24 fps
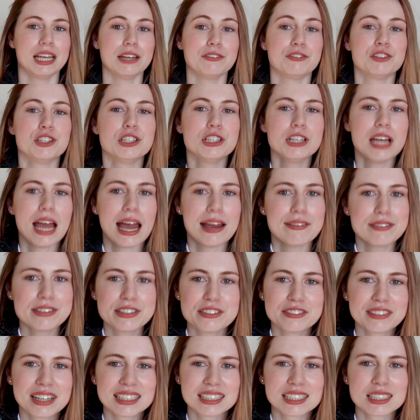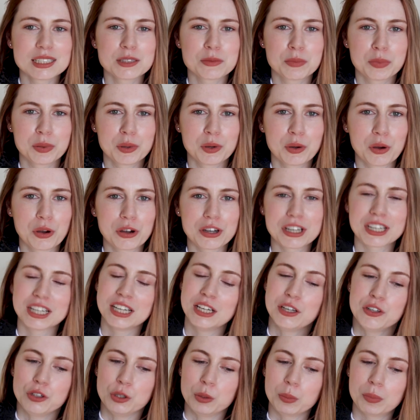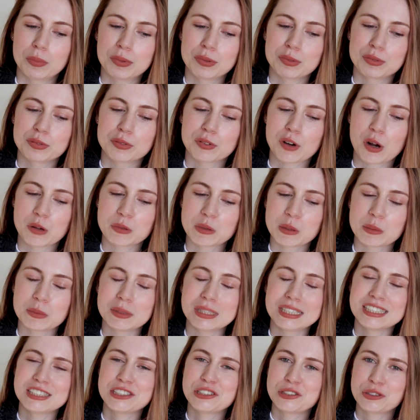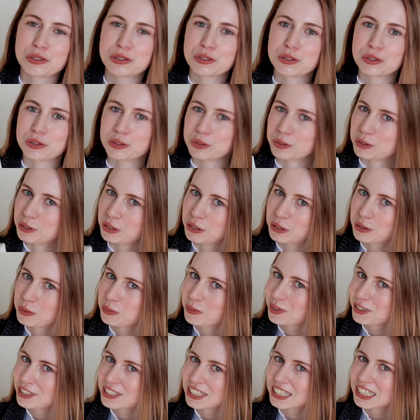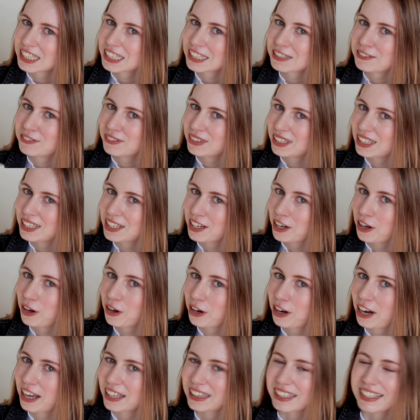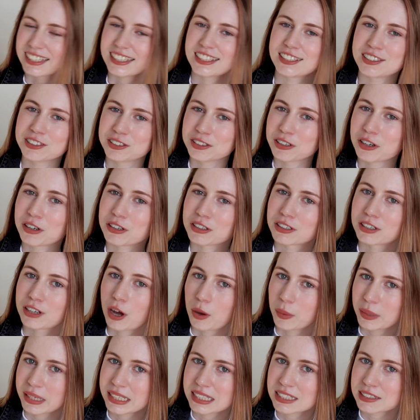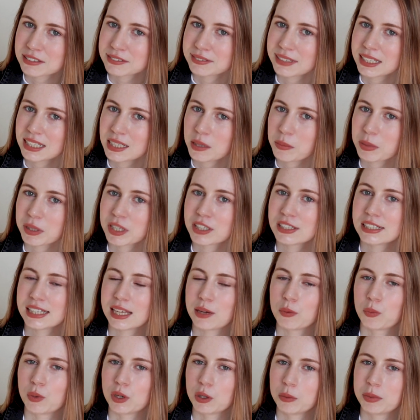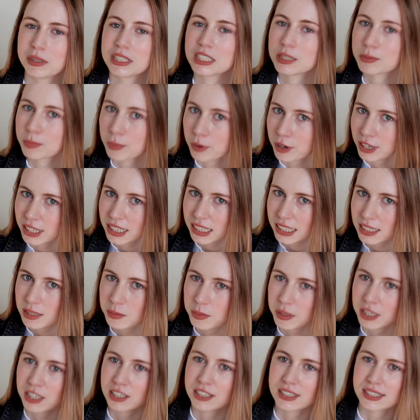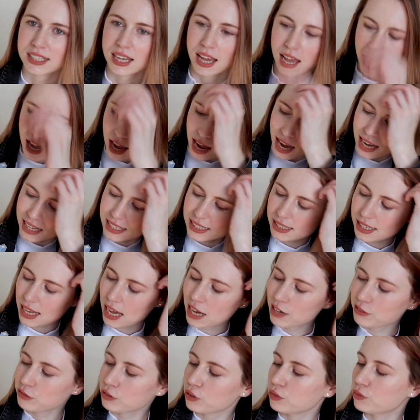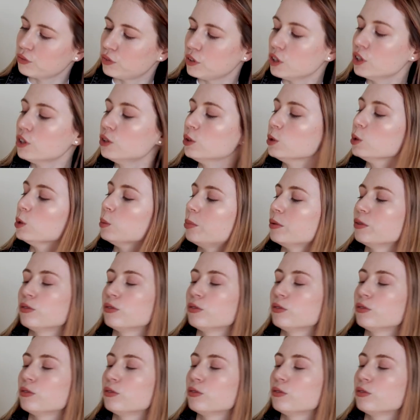If you haven't read this book, you probably shouldn't watch this video unless you're not going to read it because there will be spoilers, because I say review,